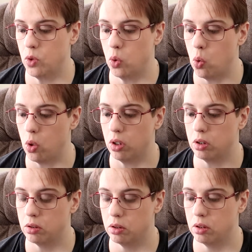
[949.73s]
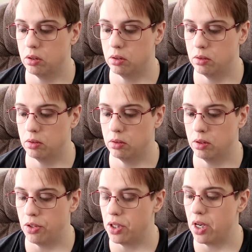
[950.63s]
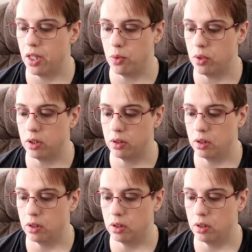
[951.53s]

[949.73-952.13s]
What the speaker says: Or there's another one.